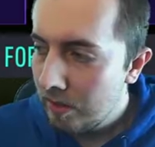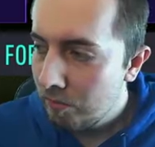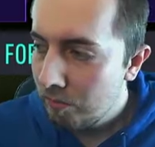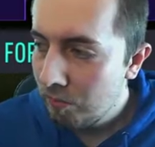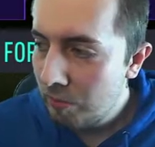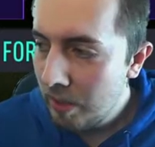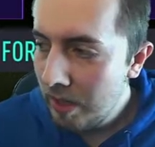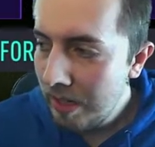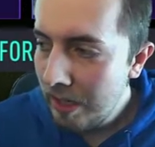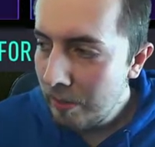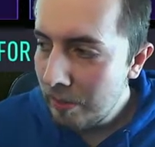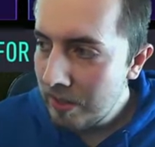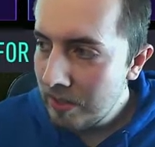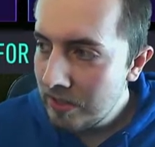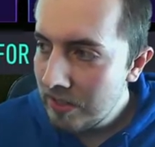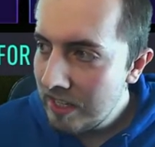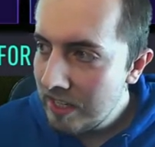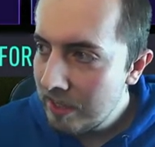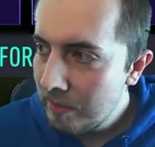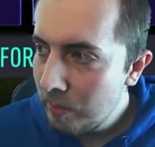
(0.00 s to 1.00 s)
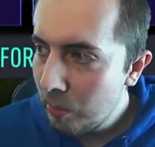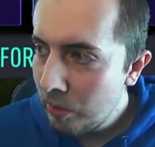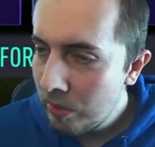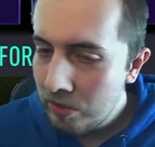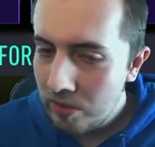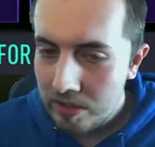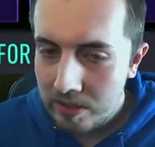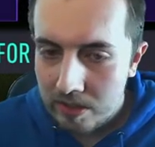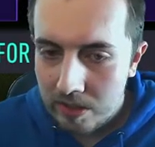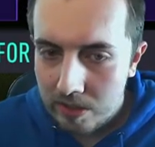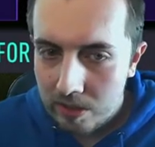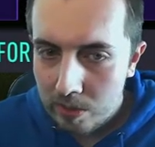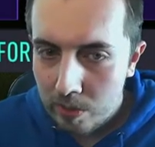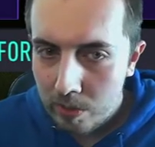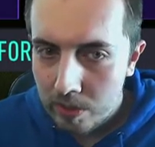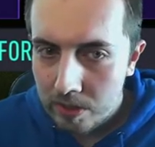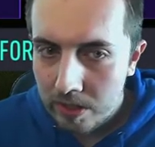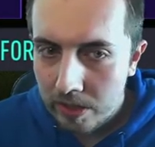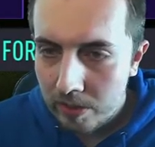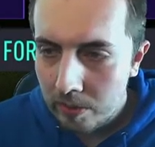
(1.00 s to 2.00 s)
Really want to see some more interesting
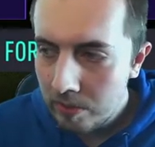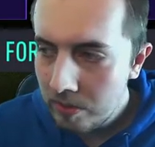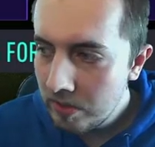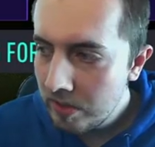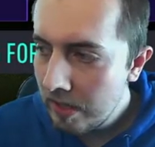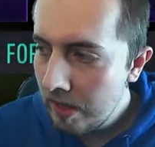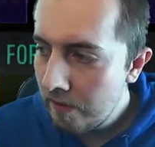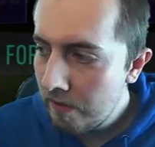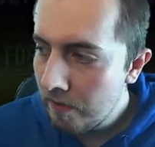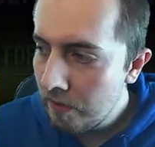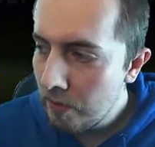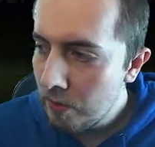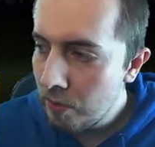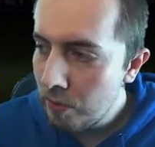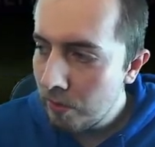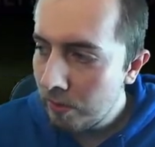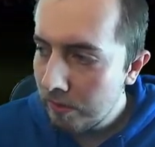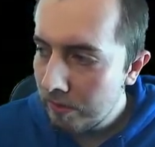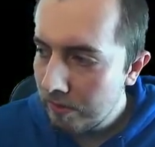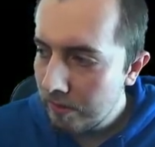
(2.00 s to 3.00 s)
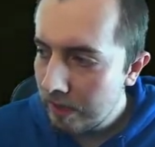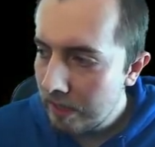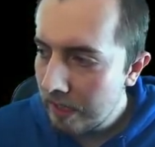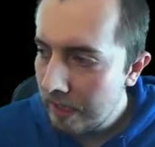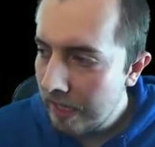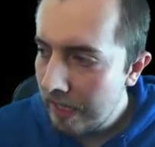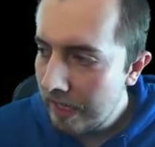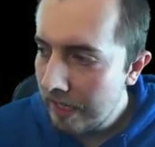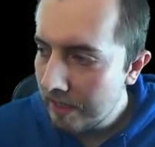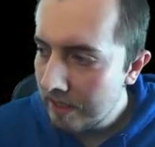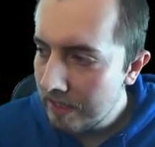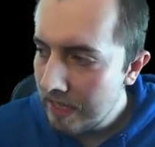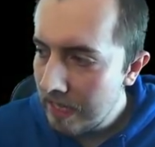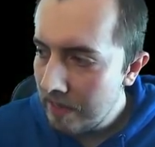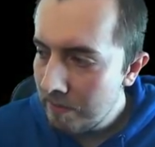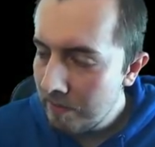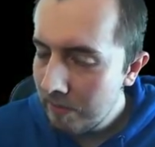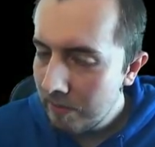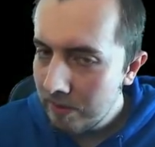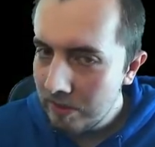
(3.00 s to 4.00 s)
squads. I don't want to see a full La Liga
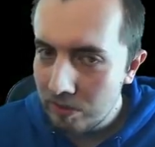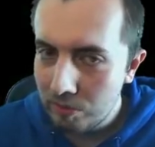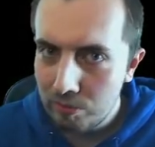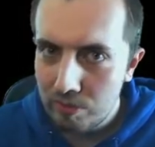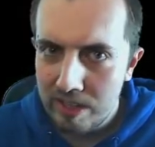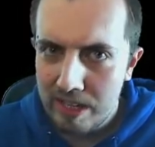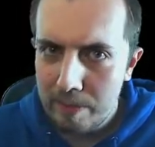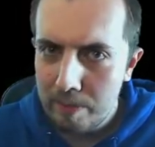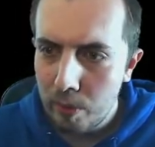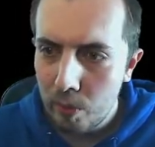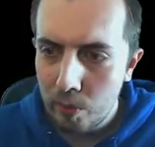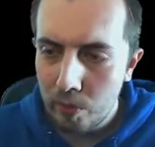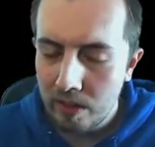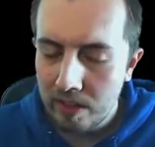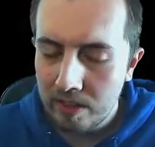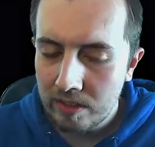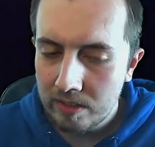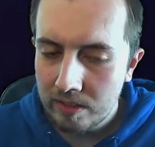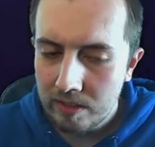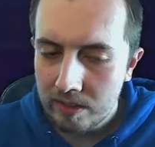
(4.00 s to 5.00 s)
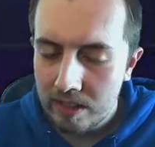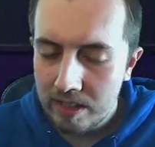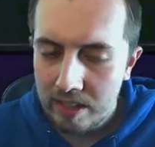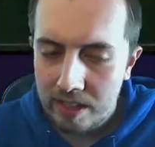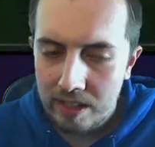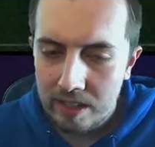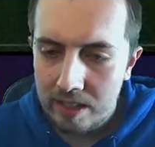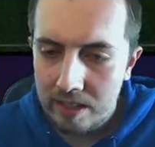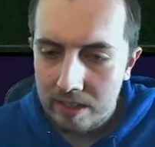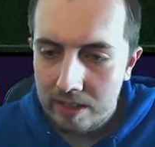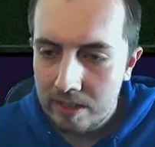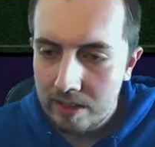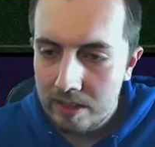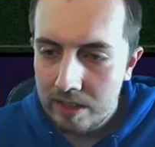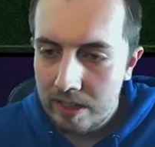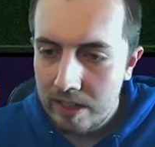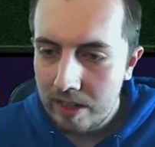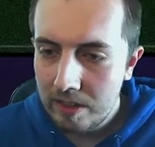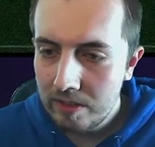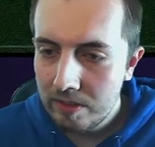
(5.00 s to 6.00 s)
team because that's really boring. Like, you
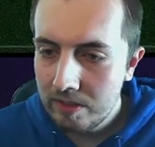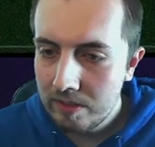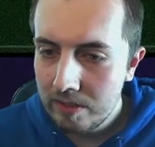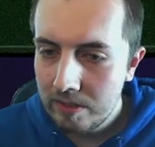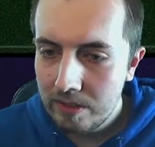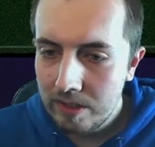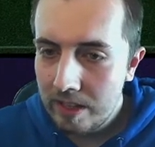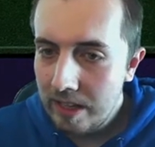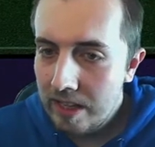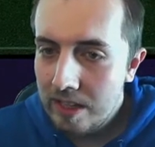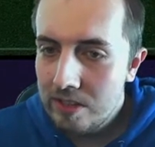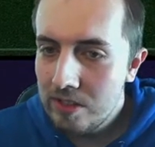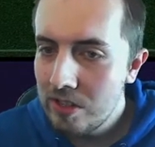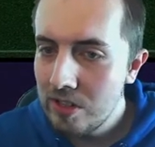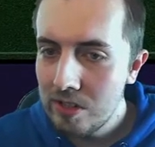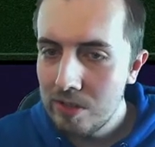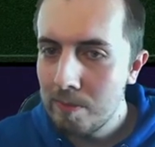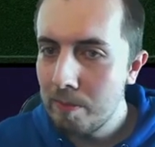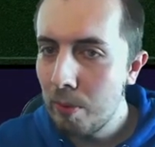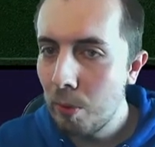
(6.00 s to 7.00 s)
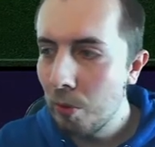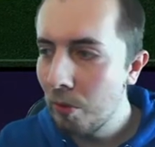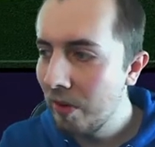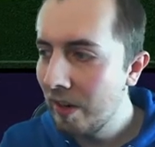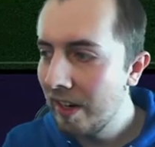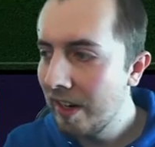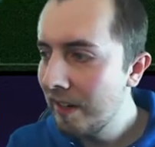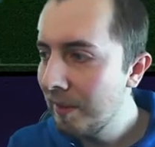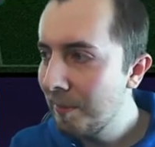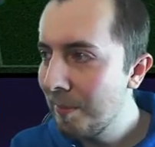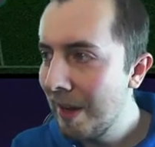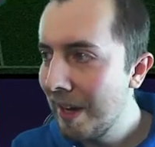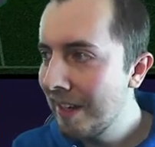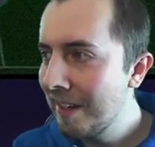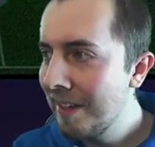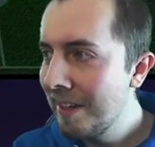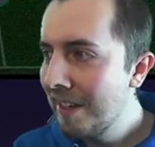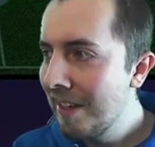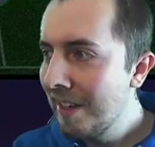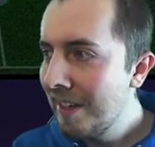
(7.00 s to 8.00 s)
know, it's just boring, man.
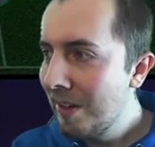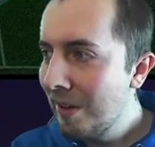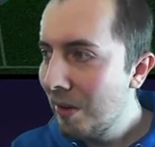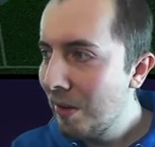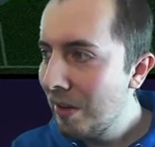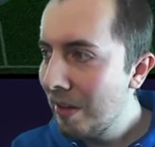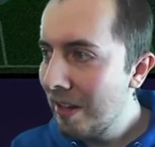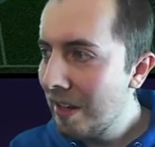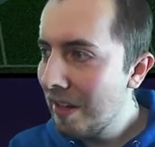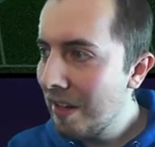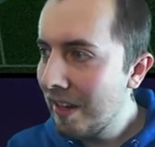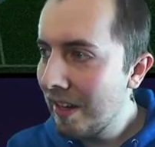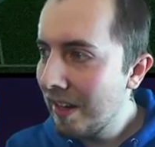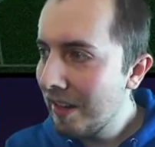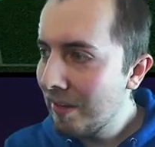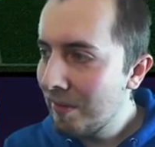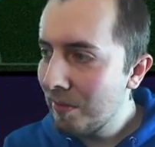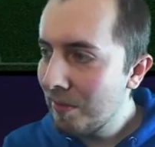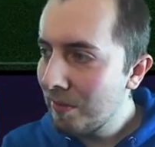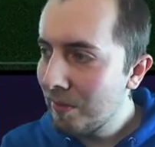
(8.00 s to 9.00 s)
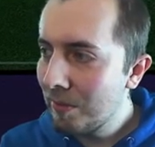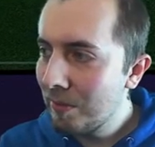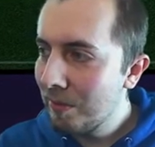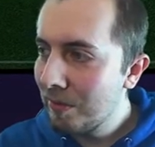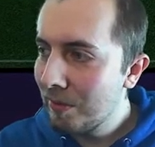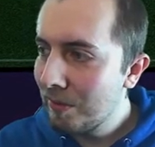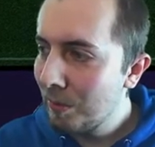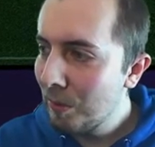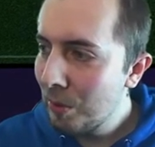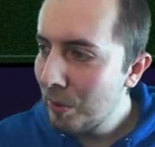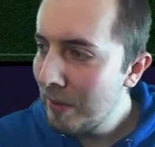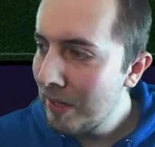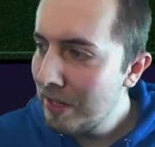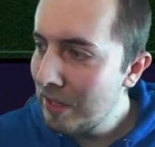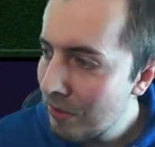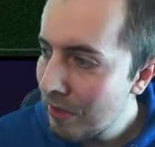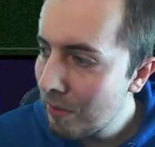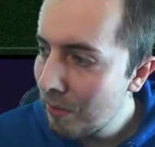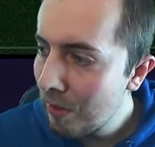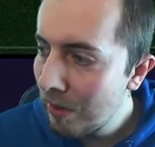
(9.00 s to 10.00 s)
It, like, what are we
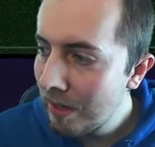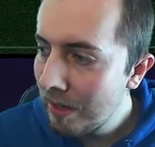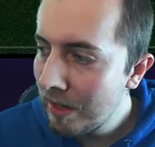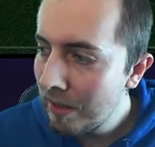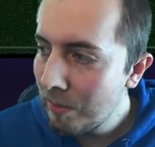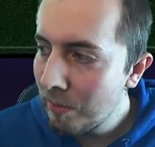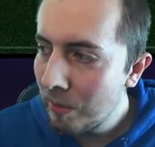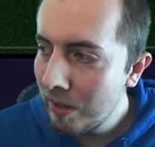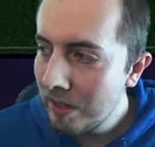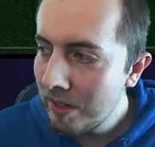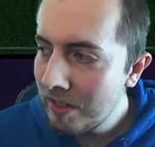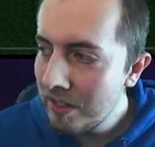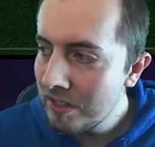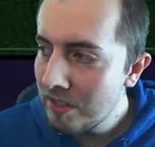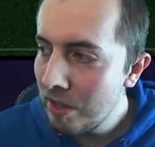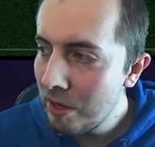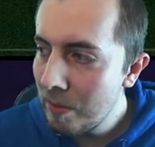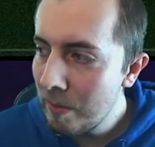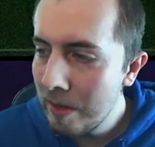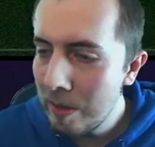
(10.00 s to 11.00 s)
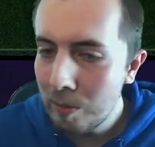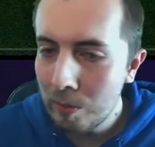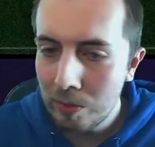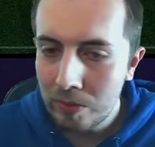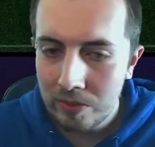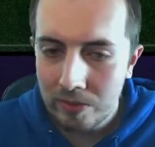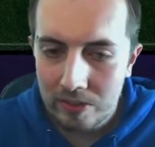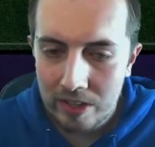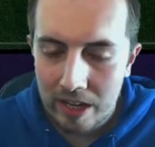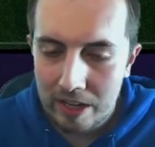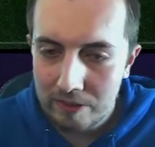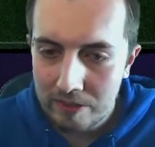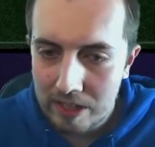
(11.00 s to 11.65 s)
doing? Why does nobody want to have any